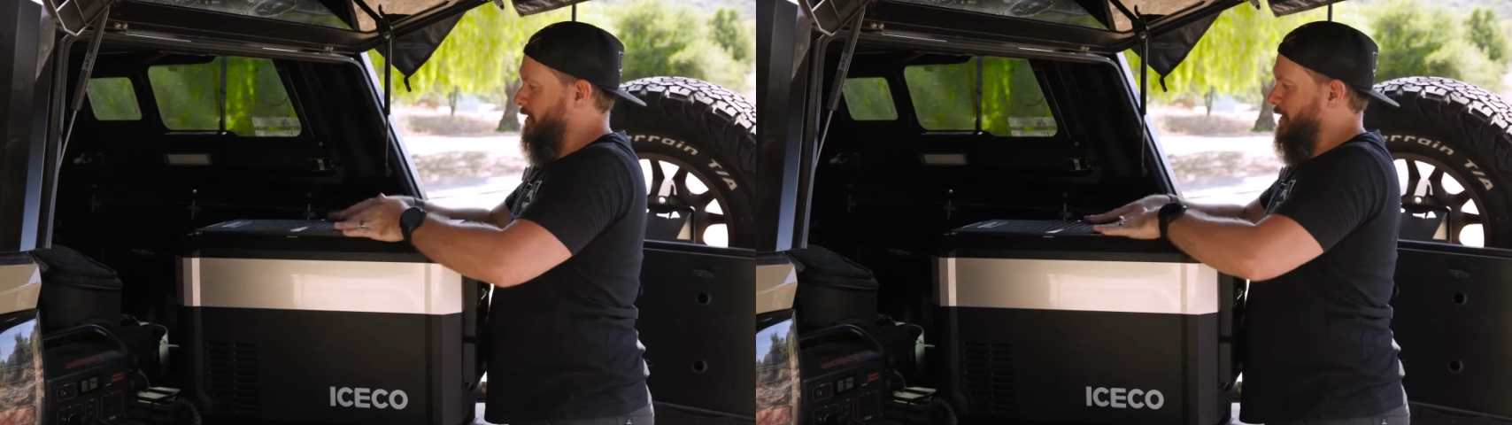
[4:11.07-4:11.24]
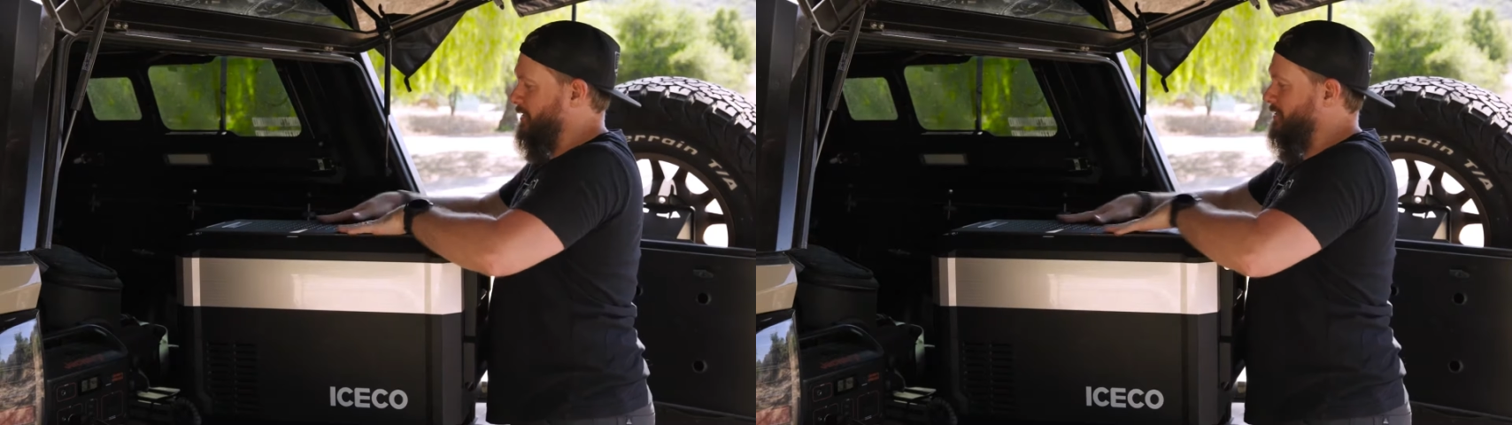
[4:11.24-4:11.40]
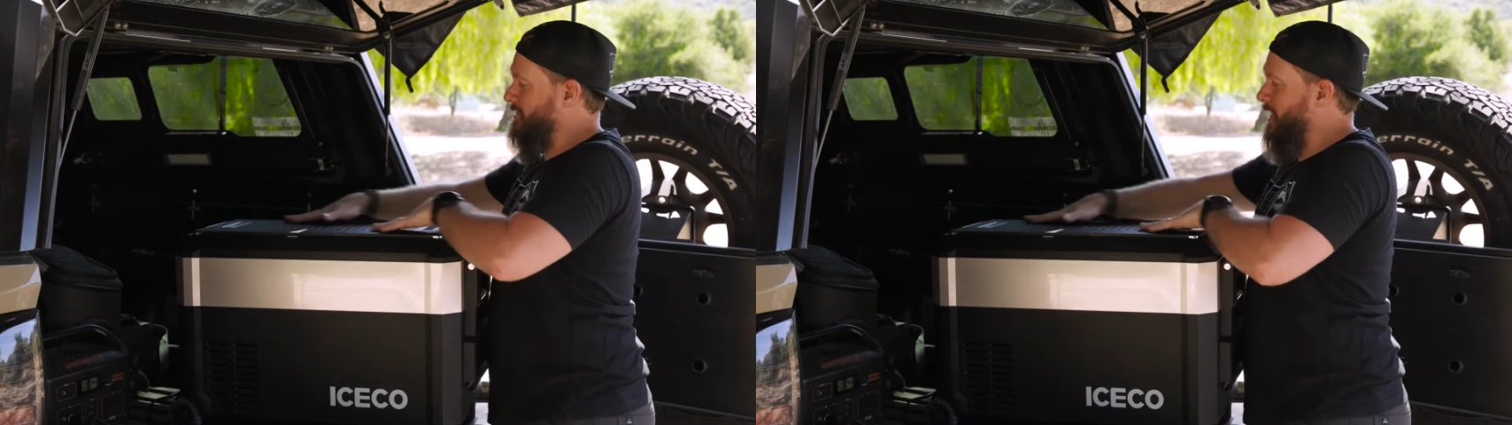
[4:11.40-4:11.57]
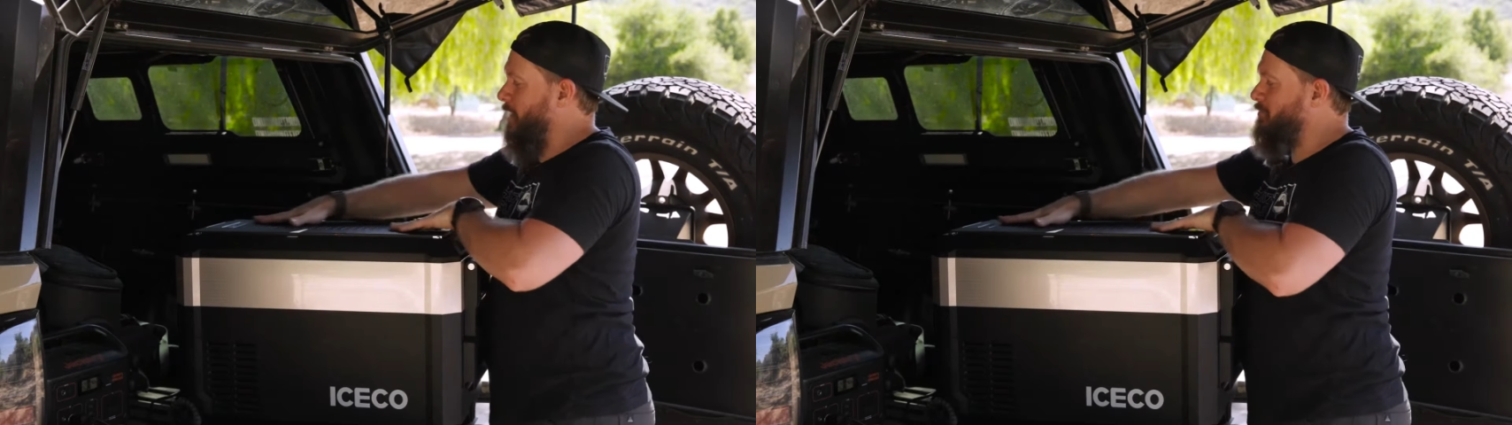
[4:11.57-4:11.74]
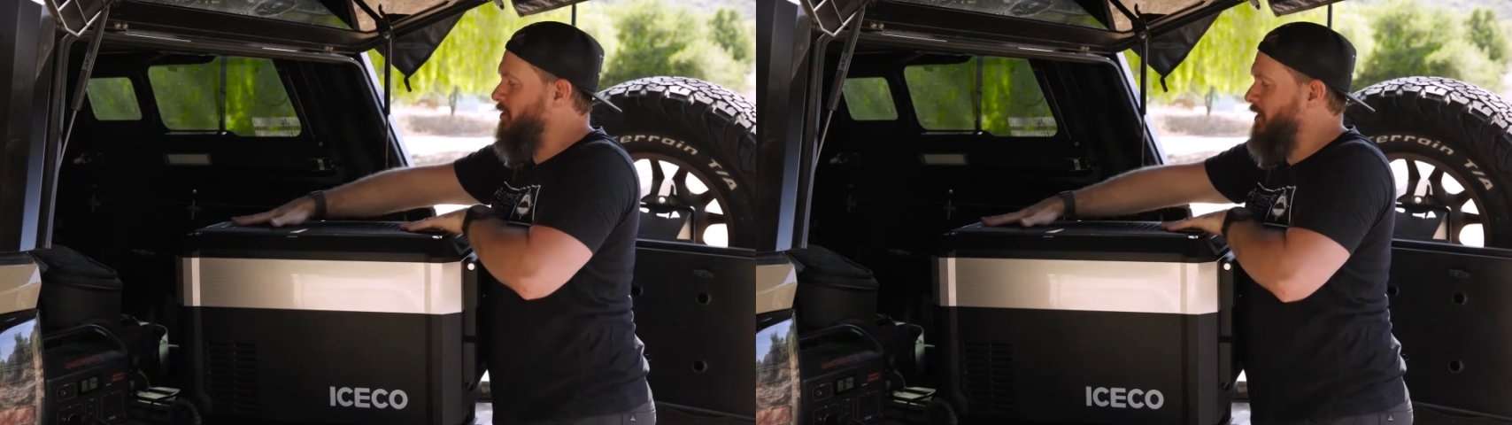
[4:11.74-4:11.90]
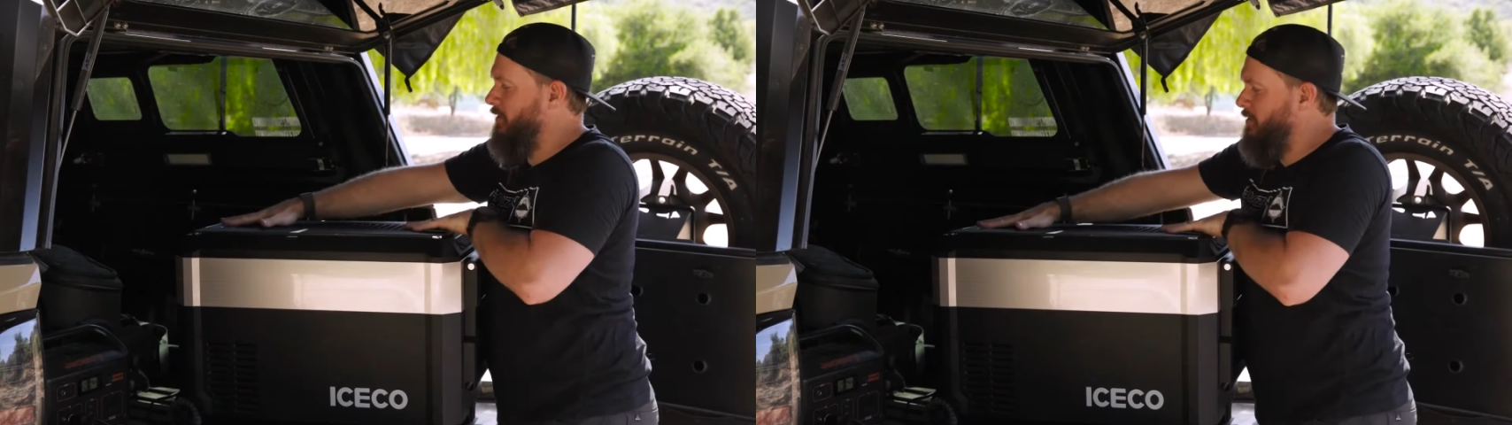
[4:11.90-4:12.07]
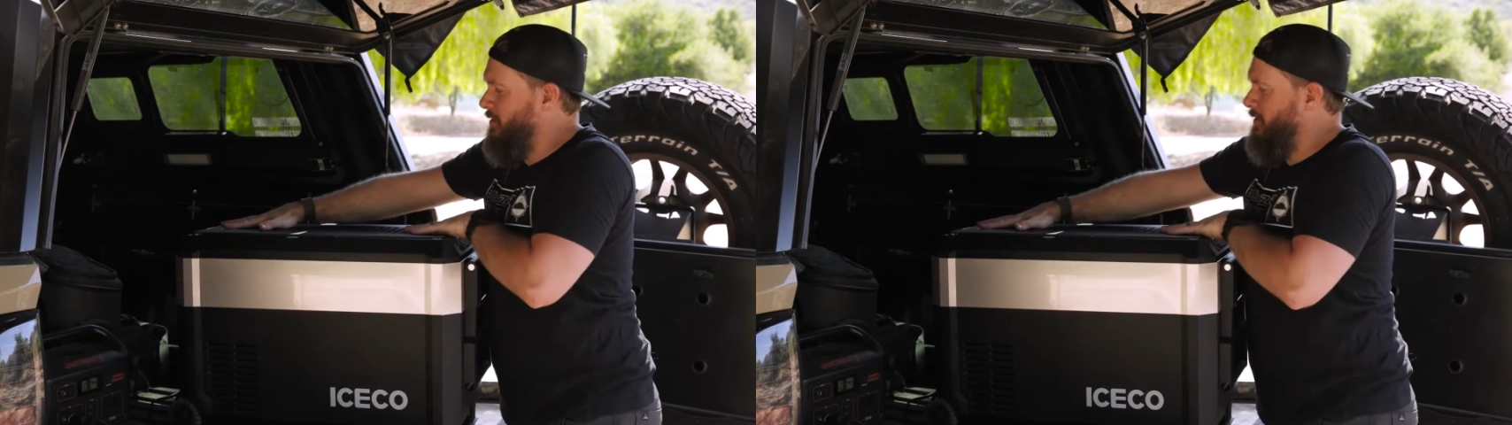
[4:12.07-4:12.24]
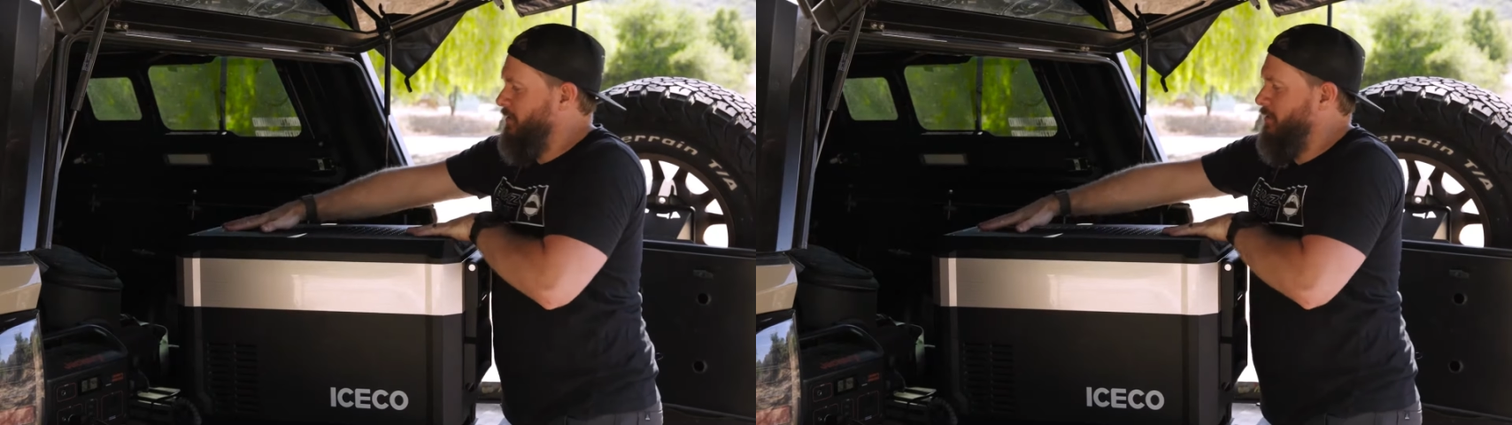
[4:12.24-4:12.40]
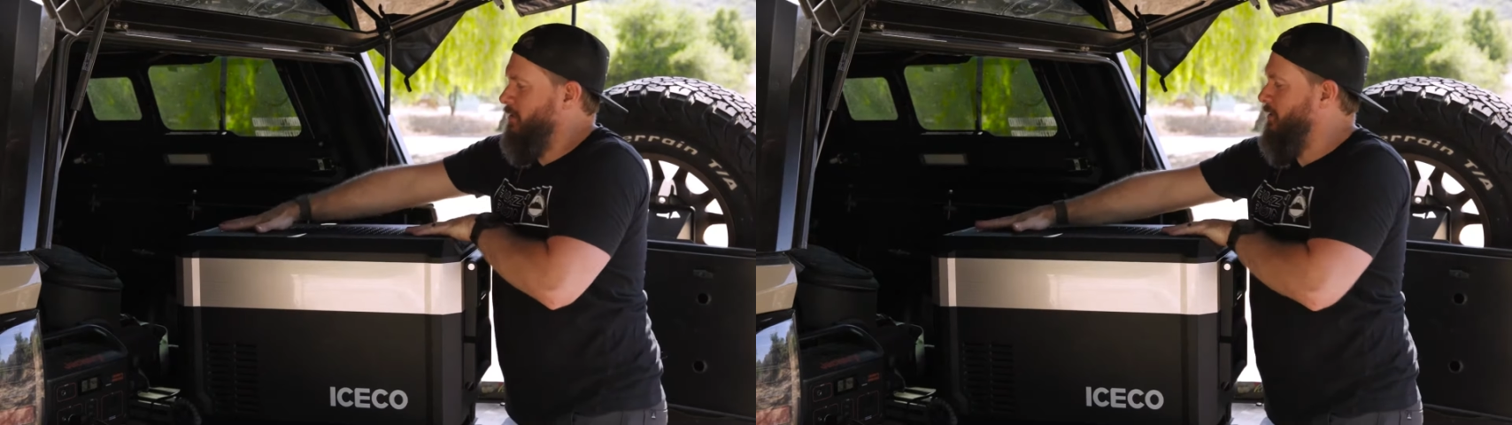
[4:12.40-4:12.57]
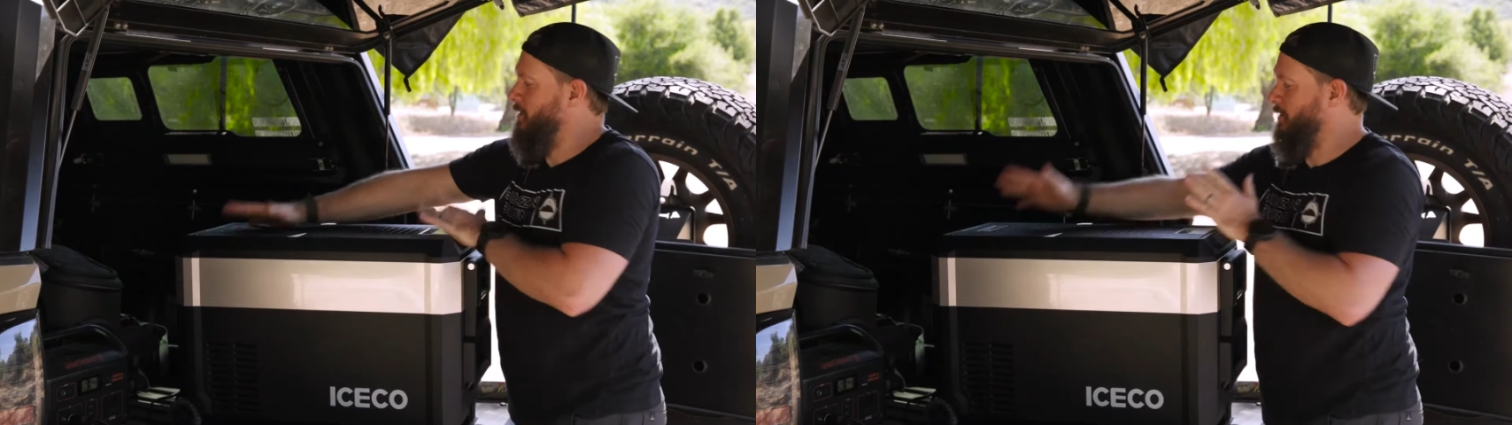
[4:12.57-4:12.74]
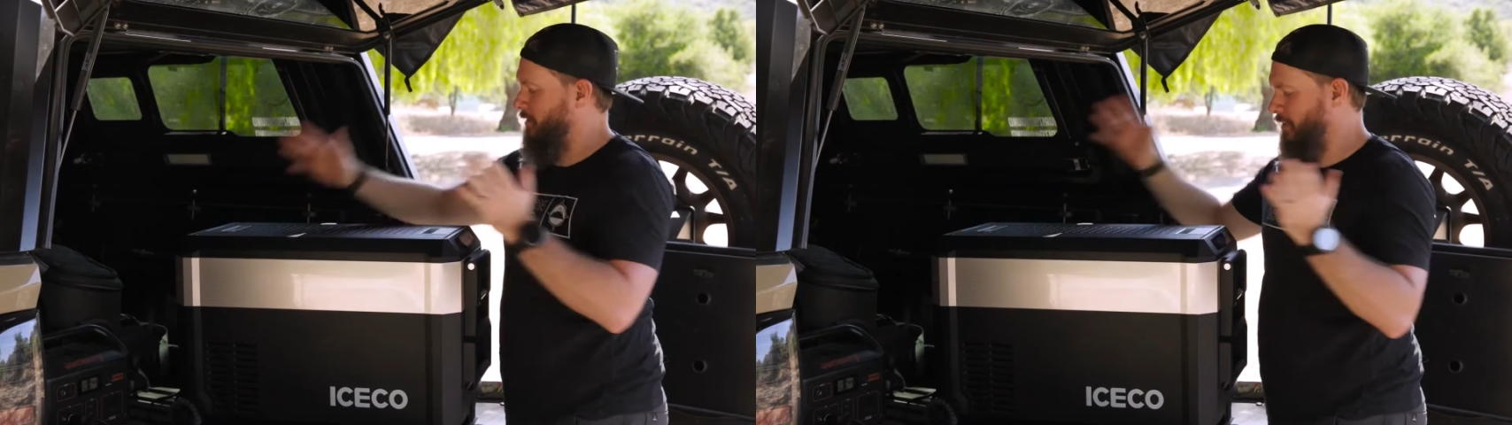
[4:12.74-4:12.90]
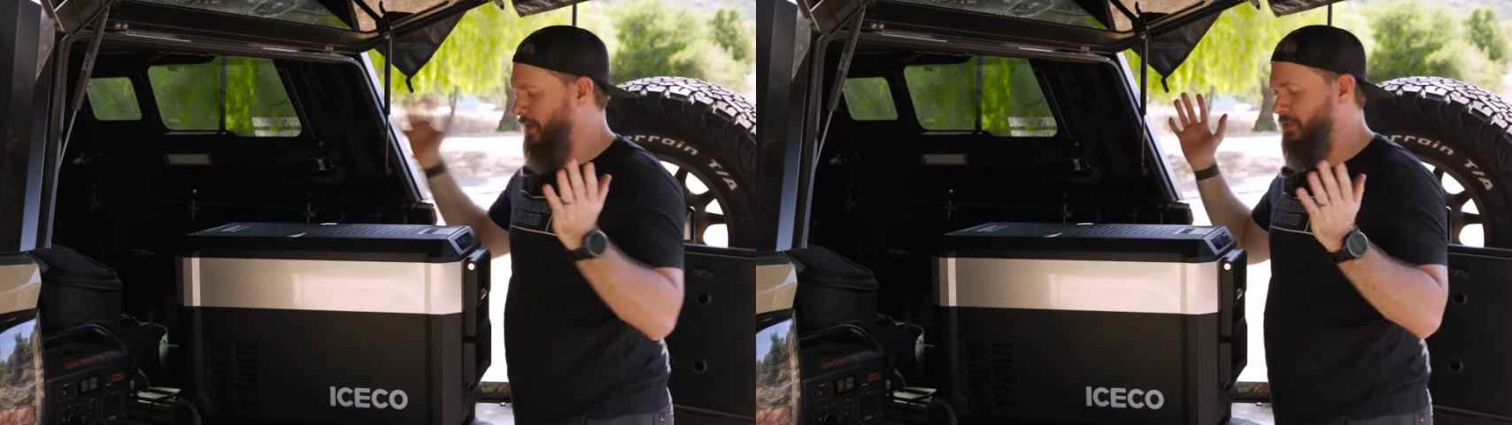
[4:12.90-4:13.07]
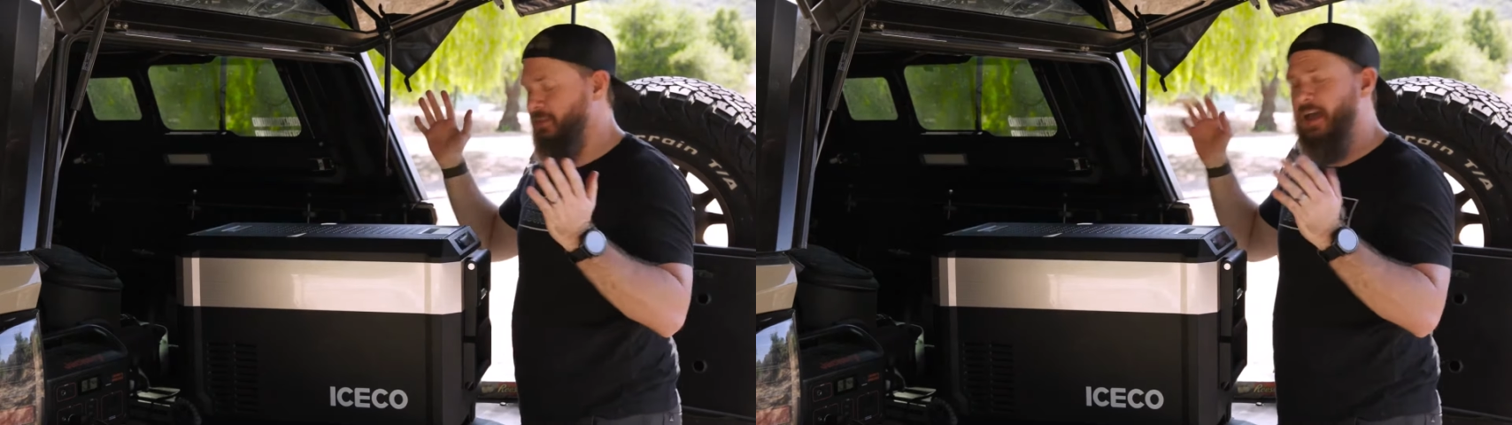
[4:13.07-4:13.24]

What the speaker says: and snap on like